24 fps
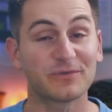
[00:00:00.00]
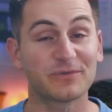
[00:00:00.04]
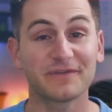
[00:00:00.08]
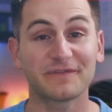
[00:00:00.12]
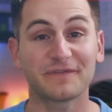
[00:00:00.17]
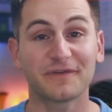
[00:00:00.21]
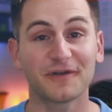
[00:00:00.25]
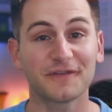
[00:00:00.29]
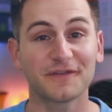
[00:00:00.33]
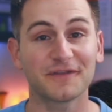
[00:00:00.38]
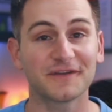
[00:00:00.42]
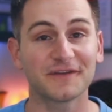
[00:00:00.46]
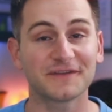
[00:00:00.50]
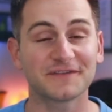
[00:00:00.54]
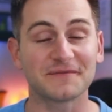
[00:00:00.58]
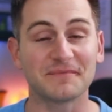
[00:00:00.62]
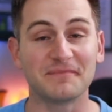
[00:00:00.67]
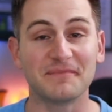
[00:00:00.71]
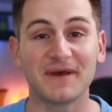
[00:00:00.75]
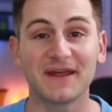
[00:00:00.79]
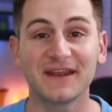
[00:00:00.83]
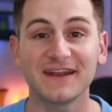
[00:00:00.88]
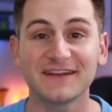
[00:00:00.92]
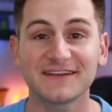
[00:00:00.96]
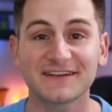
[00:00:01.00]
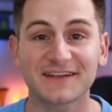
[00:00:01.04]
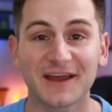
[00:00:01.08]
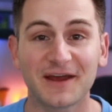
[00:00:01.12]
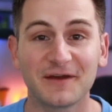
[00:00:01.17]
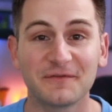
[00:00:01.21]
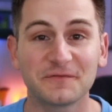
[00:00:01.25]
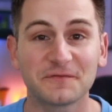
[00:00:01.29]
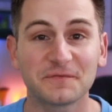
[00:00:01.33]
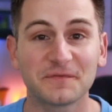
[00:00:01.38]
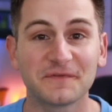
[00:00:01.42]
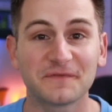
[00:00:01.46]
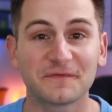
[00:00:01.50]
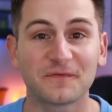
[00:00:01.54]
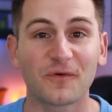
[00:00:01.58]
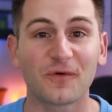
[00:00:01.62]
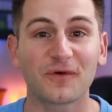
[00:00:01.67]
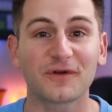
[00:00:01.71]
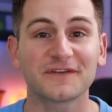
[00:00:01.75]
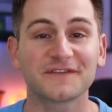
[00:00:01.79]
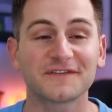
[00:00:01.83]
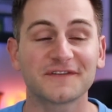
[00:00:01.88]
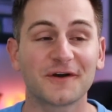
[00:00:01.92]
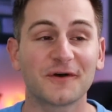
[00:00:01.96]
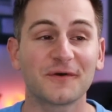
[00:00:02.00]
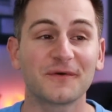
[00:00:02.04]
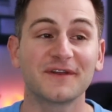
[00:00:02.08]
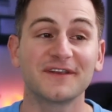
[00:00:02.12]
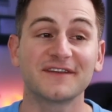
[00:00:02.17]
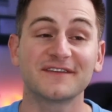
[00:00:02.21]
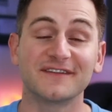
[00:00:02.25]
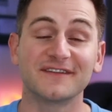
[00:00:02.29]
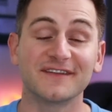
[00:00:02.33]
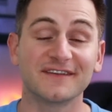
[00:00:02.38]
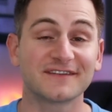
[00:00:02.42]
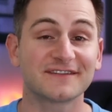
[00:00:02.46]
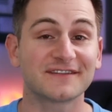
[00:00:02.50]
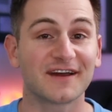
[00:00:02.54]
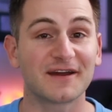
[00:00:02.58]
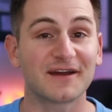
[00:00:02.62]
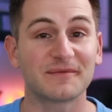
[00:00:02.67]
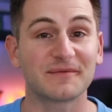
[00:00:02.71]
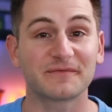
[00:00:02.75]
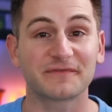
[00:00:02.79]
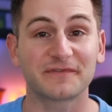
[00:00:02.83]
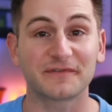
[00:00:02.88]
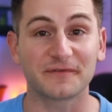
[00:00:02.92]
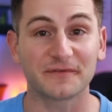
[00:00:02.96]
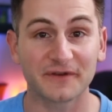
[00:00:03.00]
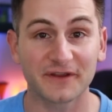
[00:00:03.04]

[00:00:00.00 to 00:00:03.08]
we've heard this many times before, so is this time for